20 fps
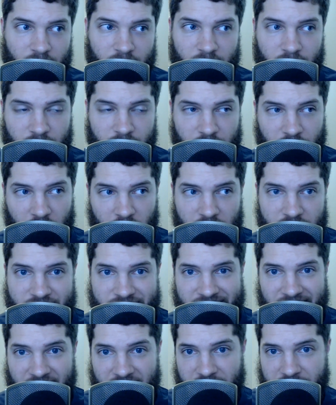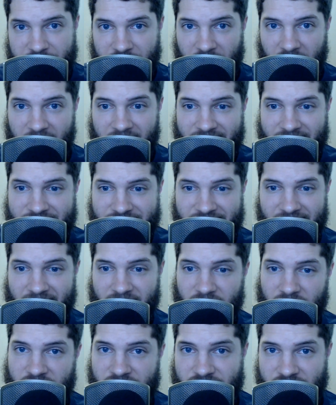Thursday, Friday, Saturday,
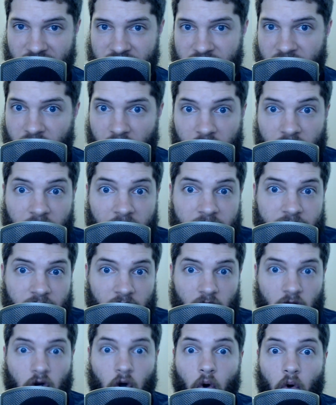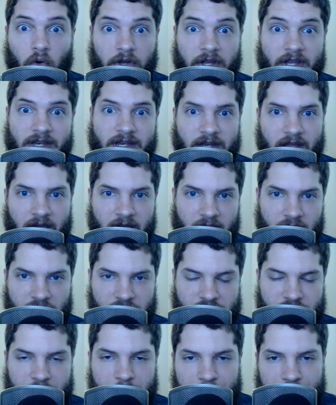Sunday are like the golden days
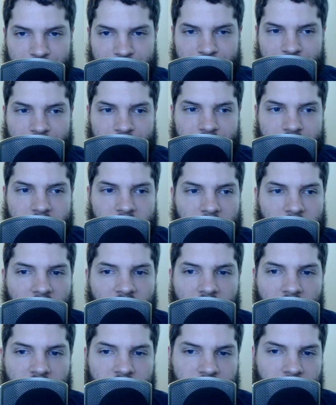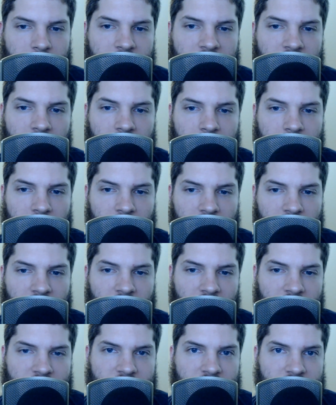for me to upload
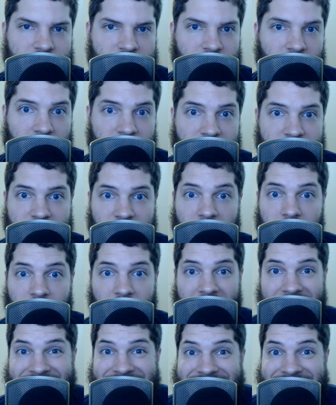content. So I discovered I didn't